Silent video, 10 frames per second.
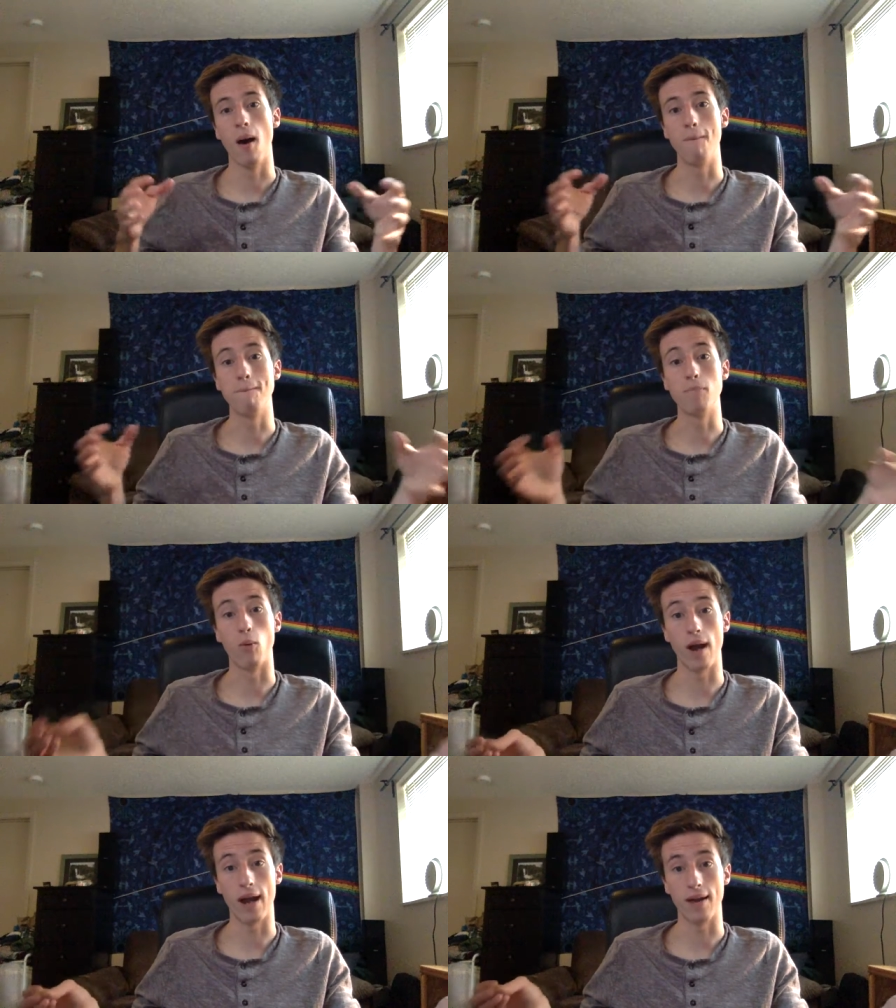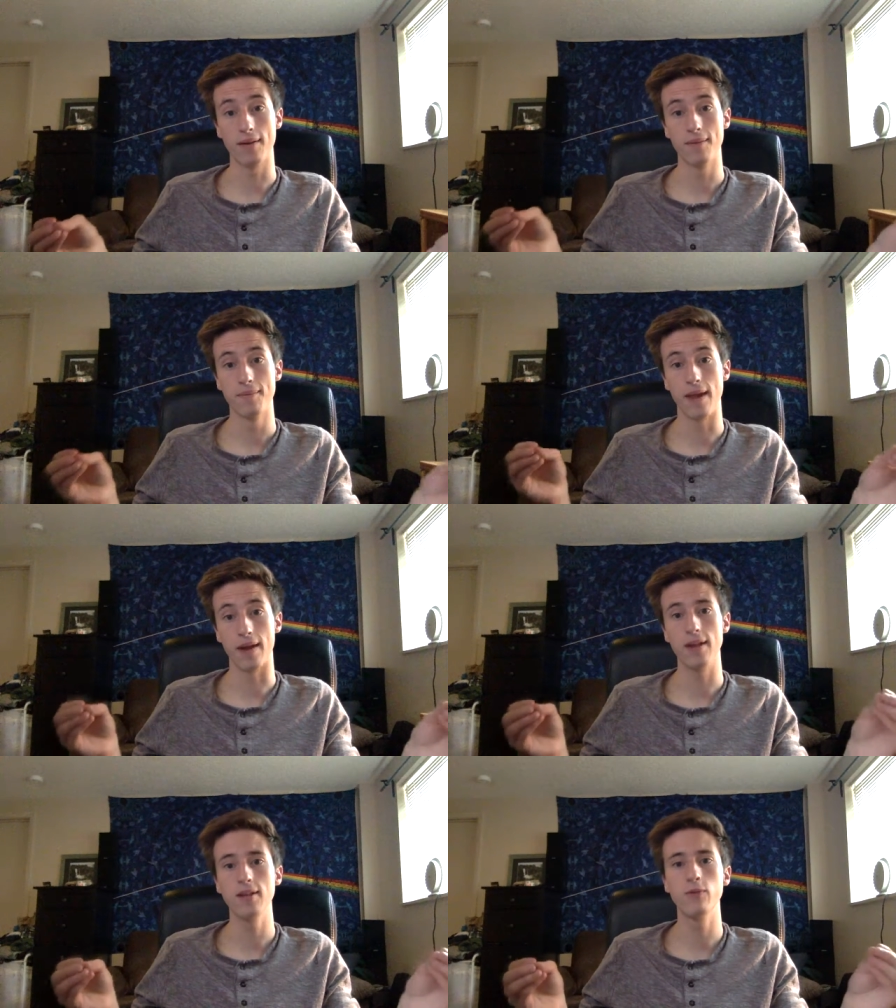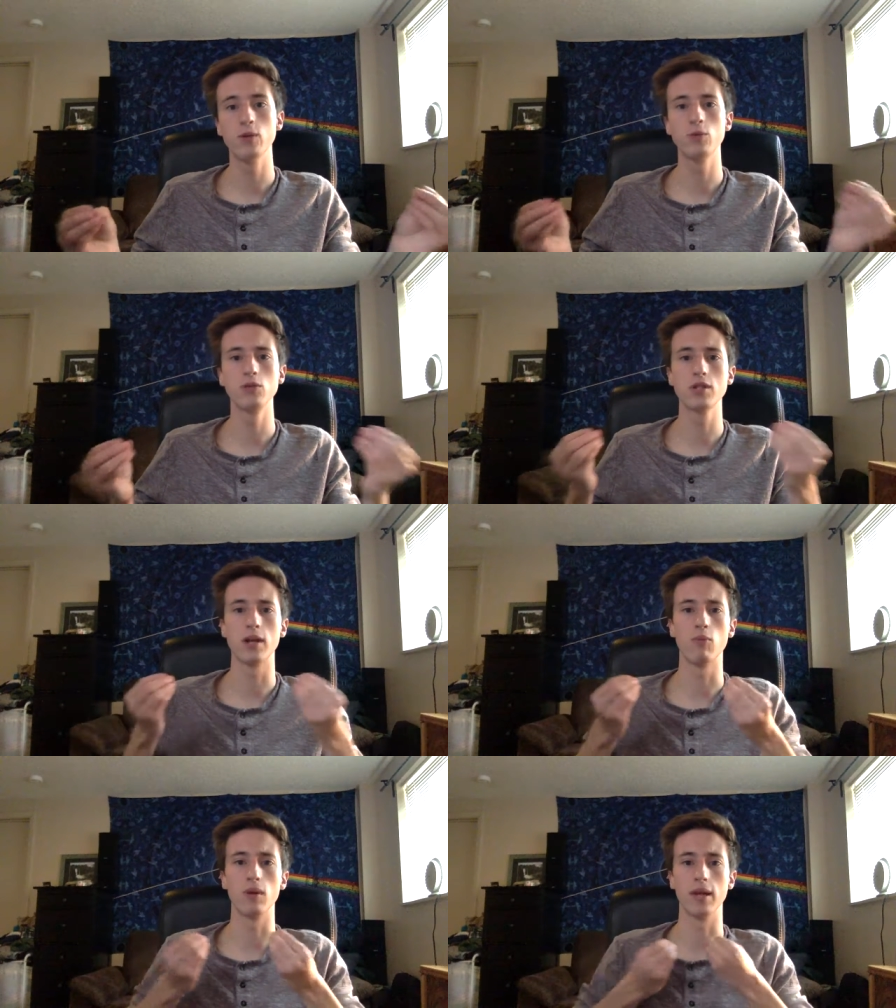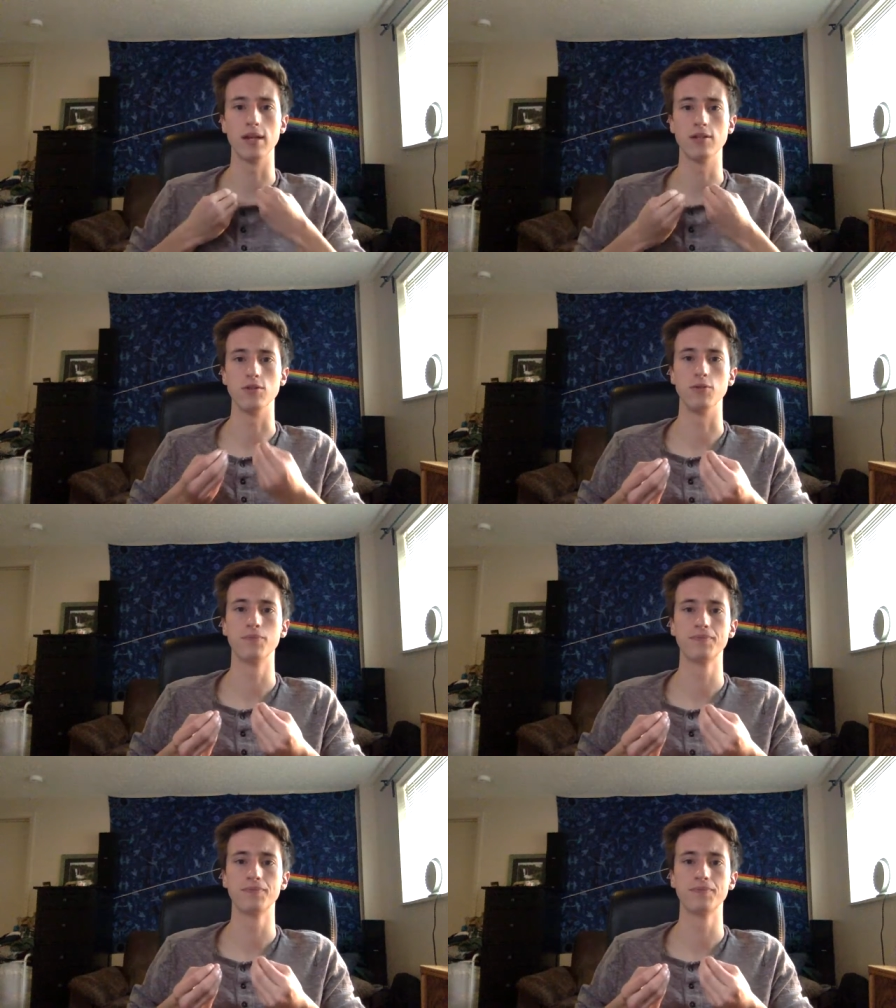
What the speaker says: a brand that individuals can relate to.